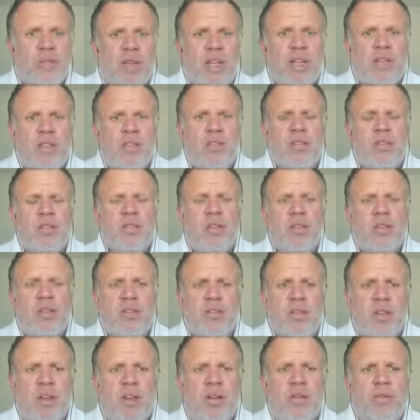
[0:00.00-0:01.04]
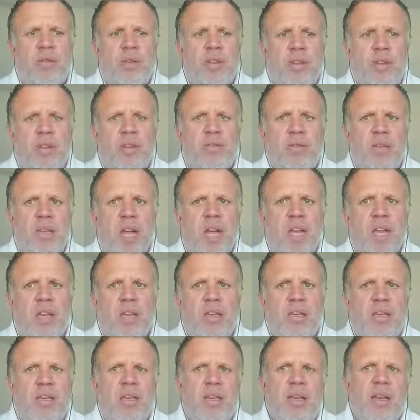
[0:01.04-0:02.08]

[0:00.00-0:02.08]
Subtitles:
It's the tone that you take.